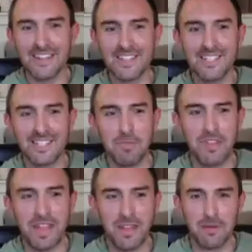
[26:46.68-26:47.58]
this is something
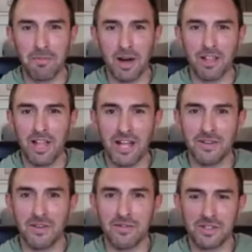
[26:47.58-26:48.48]
that I think a lot of,
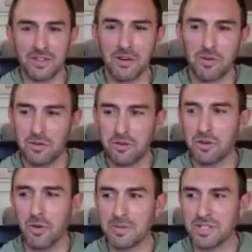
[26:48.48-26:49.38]
I was going through your
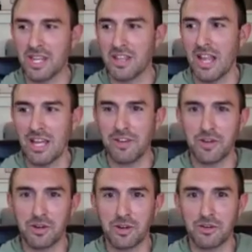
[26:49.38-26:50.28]
website, a lot of
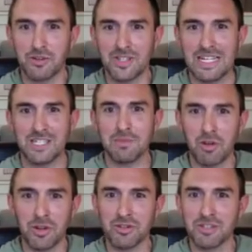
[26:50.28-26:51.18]
your
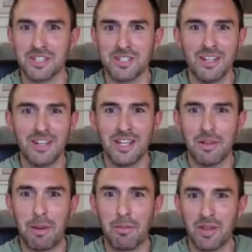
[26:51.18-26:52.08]
testimonials and
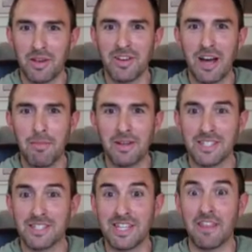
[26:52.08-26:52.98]
people that have
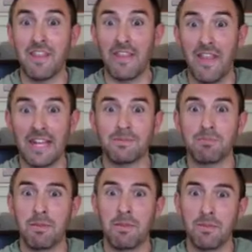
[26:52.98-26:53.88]
commented say that's
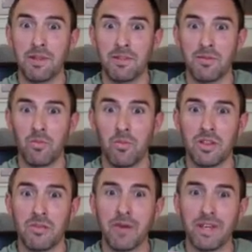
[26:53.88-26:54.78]
maybe been one of
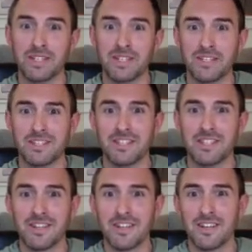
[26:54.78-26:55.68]
the biggest
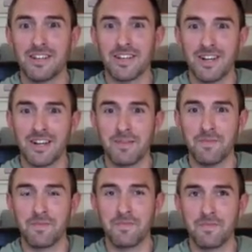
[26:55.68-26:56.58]

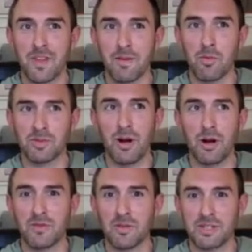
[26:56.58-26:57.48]
and most
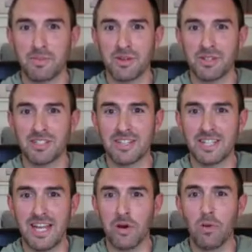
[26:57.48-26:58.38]
powerful experiences they
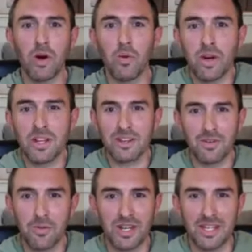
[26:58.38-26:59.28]
take. What
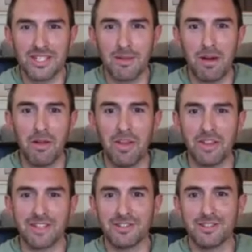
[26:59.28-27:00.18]
is it about that
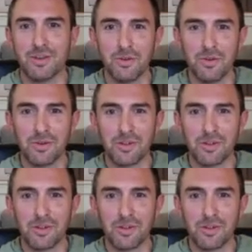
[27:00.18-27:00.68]
that's so